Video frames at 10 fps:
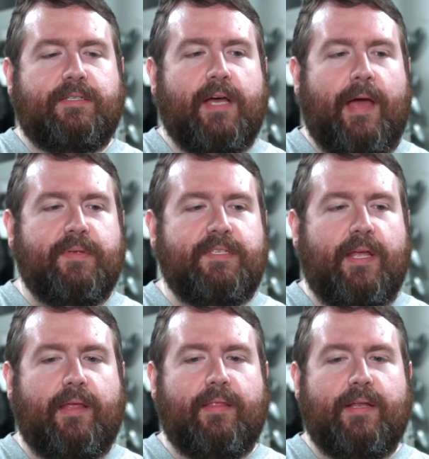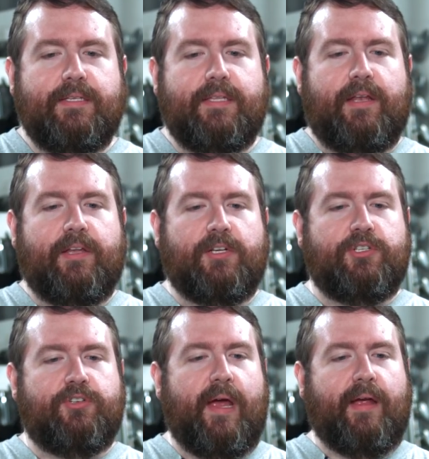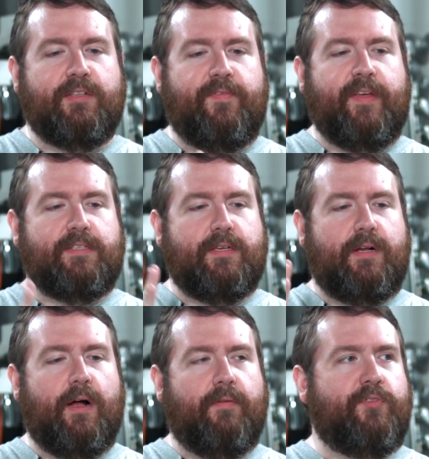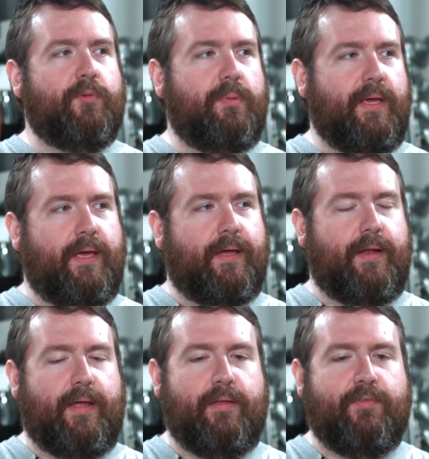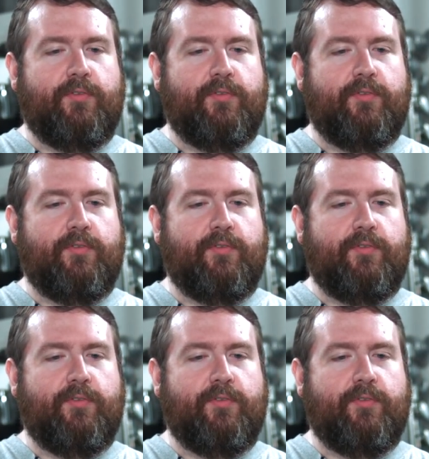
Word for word: type of setting that, that Dungeons and Dragons fits comfortably in, and if you